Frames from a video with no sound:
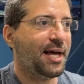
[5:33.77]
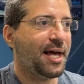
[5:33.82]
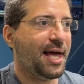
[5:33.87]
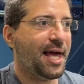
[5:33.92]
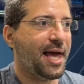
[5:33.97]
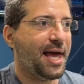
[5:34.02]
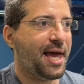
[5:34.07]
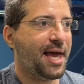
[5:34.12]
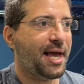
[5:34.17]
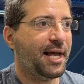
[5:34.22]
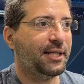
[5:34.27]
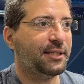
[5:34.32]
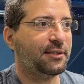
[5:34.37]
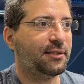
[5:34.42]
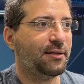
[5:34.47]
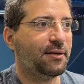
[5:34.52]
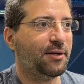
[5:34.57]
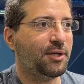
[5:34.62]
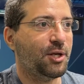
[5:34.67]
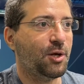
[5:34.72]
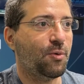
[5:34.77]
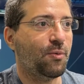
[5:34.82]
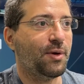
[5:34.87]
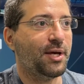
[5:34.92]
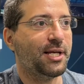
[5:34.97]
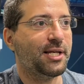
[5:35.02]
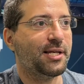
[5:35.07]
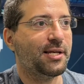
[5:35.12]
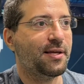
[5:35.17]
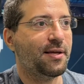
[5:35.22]
And
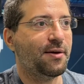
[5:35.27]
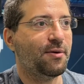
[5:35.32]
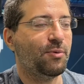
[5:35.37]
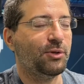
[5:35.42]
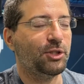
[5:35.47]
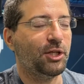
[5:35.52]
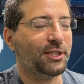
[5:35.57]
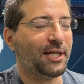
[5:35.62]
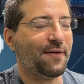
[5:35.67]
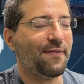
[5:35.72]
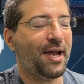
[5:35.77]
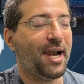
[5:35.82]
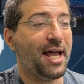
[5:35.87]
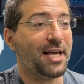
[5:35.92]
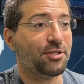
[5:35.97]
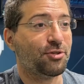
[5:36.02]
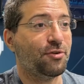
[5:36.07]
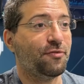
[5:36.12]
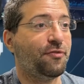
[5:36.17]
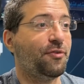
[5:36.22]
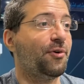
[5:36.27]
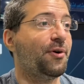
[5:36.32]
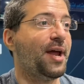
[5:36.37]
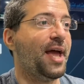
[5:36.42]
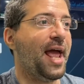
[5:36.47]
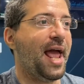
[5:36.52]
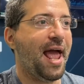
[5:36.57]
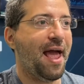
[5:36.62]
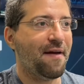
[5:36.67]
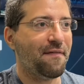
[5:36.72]
we don't have a lesson for
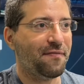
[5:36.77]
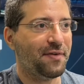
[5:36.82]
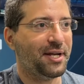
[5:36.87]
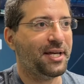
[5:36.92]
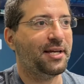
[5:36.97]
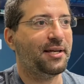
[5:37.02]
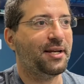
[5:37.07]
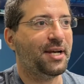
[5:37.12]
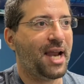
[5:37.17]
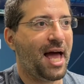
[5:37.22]
every